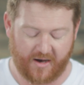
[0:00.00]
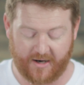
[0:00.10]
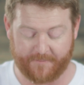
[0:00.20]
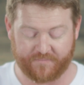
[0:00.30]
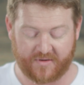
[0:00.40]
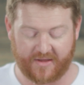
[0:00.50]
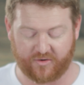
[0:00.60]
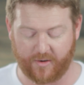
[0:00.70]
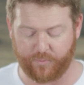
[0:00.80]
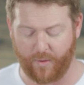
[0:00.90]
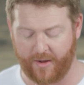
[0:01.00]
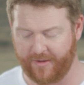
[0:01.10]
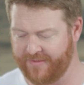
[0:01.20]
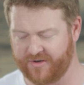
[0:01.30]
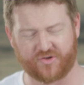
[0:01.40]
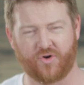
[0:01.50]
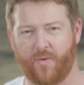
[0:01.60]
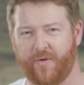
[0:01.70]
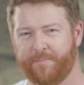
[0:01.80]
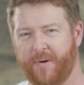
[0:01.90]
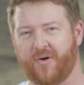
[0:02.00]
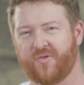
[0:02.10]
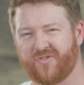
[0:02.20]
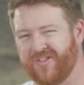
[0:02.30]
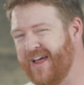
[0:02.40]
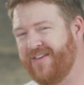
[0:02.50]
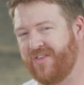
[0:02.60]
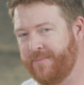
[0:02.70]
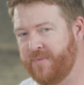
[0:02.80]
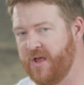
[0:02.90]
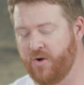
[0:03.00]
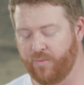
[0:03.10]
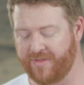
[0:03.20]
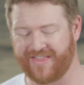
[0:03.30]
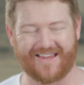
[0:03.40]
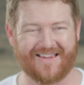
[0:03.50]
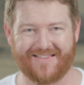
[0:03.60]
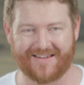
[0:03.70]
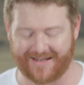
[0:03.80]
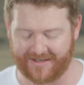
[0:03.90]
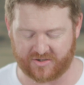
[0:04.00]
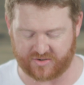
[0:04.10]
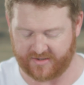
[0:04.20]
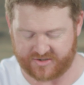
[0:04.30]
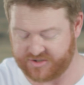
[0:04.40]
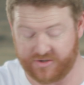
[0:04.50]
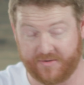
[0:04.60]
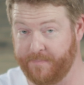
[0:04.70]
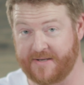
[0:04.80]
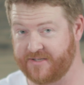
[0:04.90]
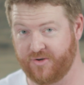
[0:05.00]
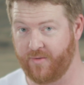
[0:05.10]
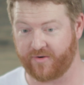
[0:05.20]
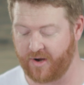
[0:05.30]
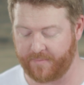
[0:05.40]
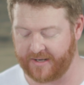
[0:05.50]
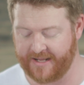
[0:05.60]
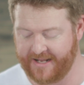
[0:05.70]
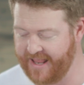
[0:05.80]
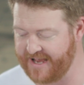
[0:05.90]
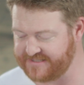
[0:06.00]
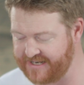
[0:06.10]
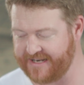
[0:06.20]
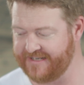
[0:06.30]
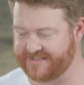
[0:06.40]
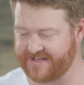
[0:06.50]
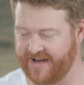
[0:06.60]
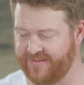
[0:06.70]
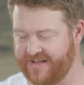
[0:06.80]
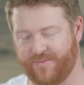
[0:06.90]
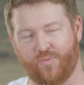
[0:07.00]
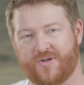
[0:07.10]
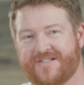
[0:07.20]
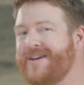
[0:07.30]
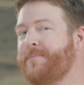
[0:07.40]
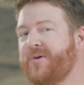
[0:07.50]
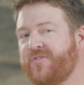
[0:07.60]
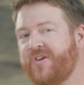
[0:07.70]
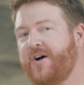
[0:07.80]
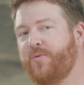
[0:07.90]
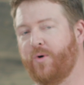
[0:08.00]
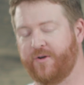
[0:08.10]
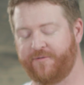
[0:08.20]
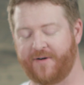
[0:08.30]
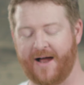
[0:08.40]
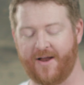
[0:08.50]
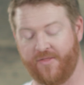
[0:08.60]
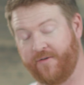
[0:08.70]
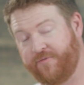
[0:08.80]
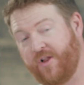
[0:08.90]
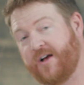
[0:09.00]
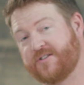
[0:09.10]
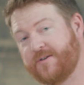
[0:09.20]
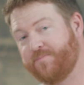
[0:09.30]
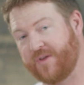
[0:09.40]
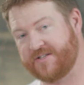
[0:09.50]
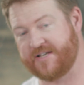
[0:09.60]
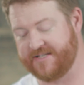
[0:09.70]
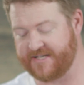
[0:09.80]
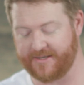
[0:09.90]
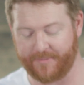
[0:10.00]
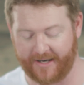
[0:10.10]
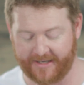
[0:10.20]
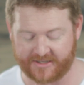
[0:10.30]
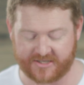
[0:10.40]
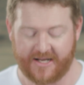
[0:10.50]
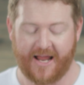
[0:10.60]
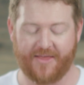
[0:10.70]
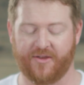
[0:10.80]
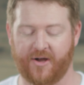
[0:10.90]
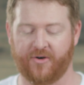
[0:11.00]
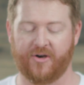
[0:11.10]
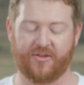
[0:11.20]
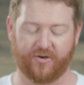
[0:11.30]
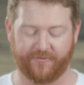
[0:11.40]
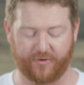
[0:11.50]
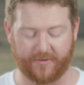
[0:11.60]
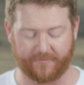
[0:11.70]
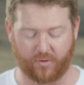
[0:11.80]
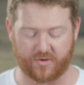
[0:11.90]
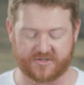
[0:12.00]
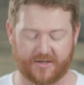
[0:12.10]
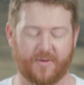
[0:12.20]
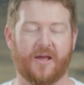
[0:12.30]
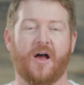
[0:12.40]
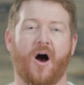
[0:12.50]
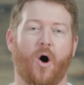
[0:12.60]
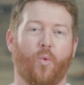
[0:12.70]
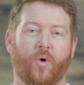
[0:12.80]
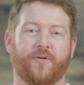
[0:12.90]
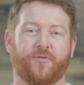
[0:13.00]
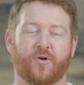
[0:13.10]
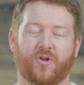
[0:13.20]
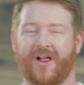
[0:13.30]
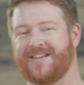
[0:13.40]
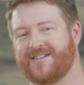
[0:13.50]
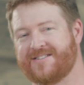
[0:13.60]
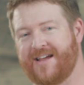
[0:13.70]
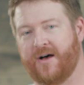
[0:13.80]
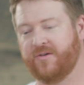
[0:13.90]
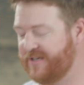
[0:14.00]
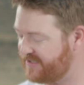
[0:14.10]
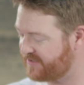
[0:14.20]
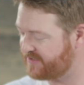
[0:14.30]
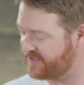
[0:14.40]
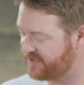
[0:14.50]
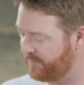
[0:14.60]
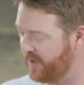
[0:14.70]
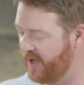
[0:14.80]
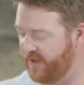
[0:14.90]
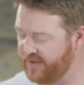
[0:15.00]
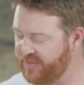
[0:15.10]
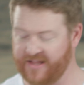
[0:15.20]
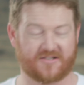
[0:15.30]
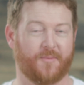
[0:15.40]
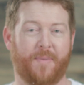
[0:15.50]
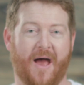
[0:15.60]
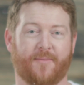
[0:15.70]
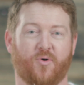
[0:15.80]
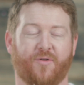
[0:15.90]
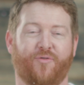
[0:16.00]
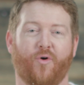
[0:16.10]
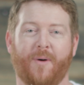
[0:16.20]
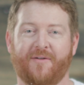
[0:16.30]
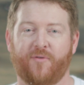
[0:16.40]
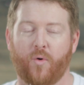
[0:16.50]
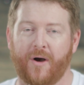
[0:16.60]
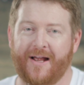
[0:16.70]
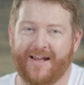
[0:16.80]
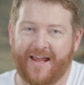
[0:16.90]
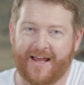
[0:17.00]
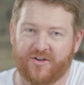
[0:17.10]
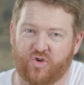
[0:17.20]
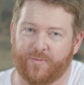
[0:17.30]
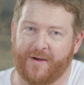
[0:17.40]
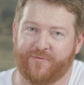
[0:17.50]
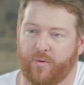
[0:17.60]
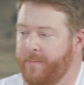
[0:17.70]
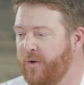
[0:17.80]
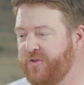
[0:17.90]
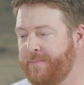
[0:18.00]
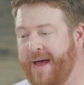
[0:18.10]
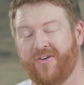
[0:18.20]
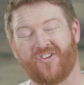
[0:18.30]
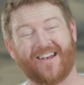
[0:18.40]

Um, they grip well, and there's no other buckles like them within the industry. There's basically no other company has any design that resembles what you'll find on the Flux T T bindings. And then underneath your foot, of course, is going to be a wonderful classic style disc system that's compatible with four by four and two by four mounting patterns.